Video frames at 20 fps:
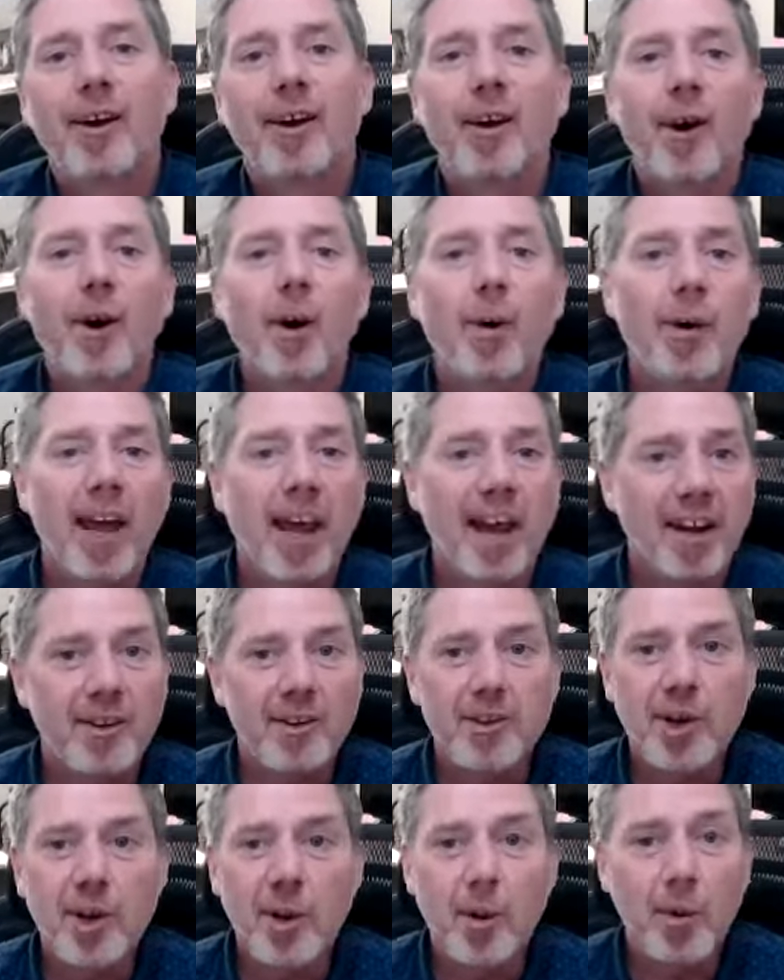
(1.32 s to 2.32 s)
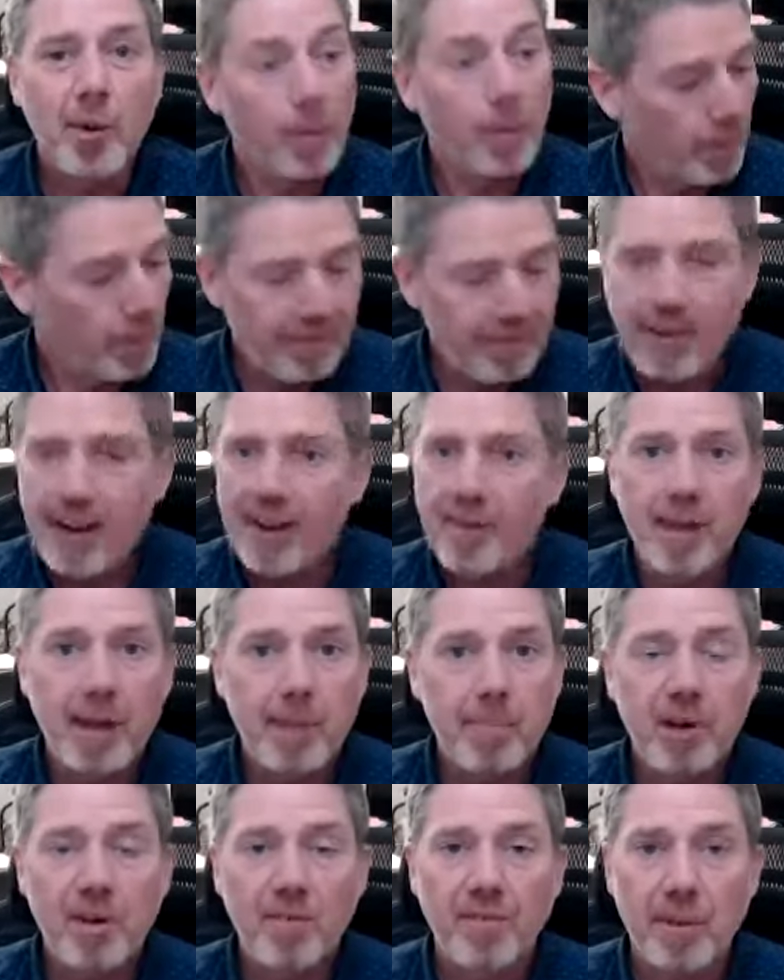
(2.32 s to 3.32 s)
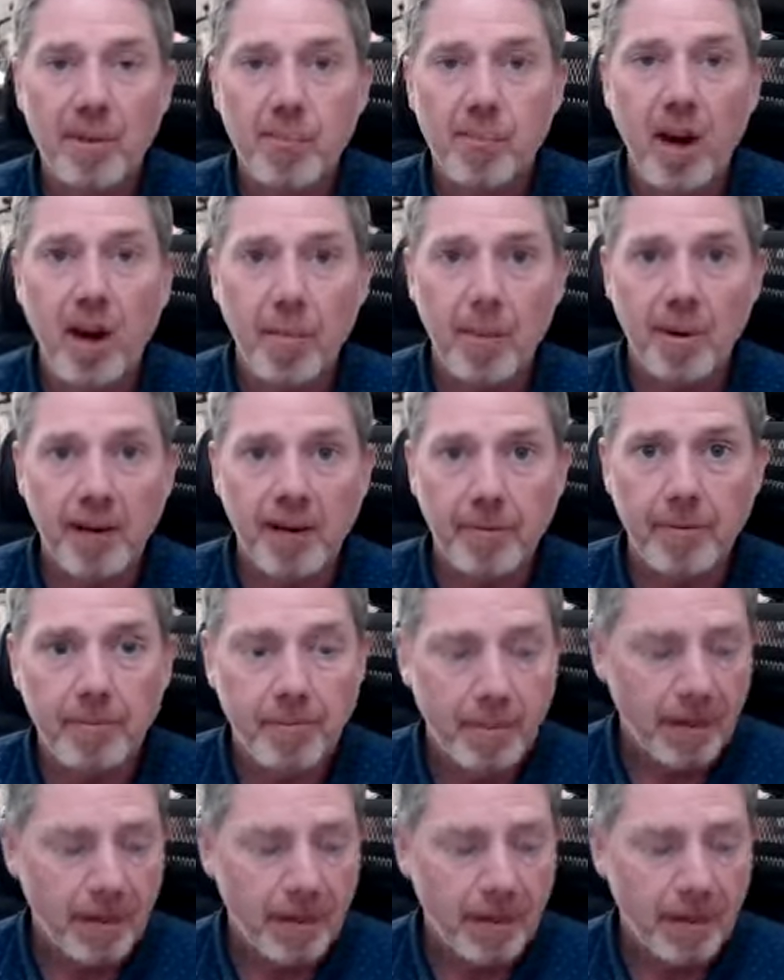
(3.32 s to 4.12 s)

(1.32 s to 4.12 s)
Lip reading: Okay, so we found that perfect property.